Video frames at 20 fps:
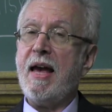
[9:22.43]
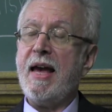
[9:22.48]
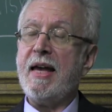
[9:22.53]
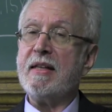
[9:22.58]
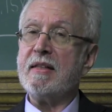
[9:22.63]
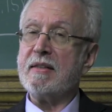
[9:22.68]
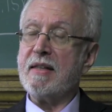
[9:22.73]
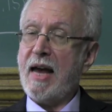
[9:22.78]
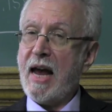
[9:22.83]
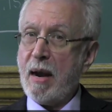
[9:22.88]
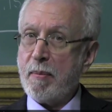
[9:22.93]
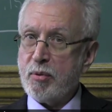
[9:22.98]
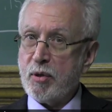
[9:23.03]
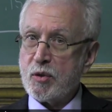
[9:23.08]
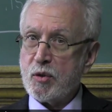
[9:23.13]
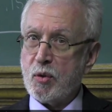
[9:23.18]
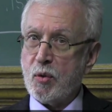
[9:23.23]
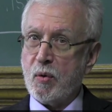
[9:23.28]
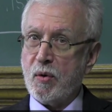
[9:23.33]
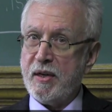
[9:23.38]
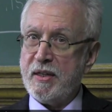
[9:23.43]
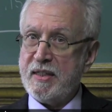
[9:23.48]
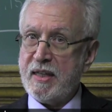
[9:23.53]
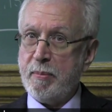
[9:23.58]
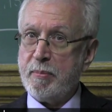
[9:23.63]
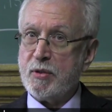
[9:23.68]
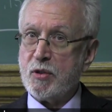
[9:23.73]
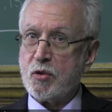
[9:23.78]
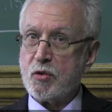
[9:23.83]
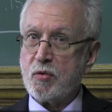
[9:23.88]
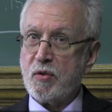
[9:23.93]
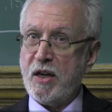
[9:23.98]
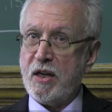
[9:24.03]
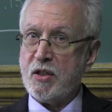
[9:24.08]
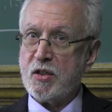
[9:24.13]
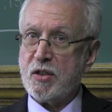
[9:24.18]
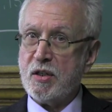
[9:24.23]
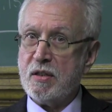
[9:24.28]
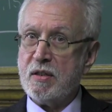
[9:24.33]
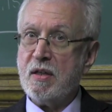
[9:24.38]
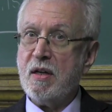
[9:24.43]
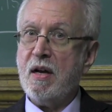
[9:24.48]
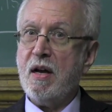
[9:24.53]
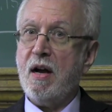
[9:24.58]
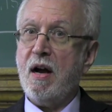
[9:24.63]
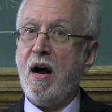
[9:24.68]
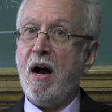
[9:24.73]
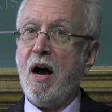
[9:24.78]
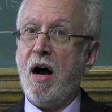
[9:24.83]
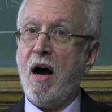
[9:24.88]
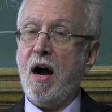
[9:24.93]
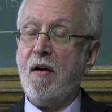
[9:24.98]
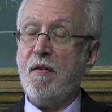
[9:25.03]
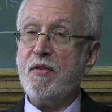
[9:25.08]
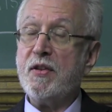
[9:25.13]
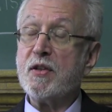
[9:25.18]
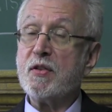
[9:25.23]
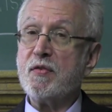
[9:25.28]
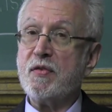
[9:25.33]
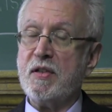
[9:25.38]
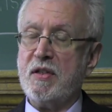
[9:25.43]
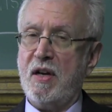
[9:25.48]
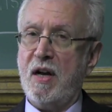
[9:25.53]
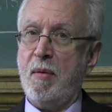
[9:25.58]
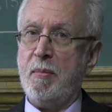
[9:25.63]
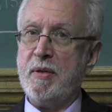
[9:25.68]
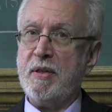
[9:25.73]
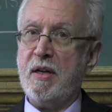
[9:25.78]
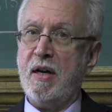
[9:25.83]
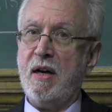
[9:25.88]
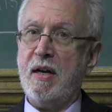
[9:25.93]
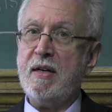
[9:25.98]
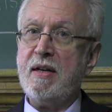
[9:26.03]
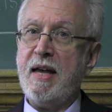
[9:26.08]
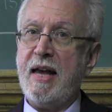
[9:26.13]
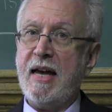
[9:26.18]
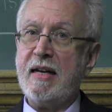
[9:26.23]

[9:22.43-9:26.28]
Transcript: a laboratory demonstration of this phenomenon.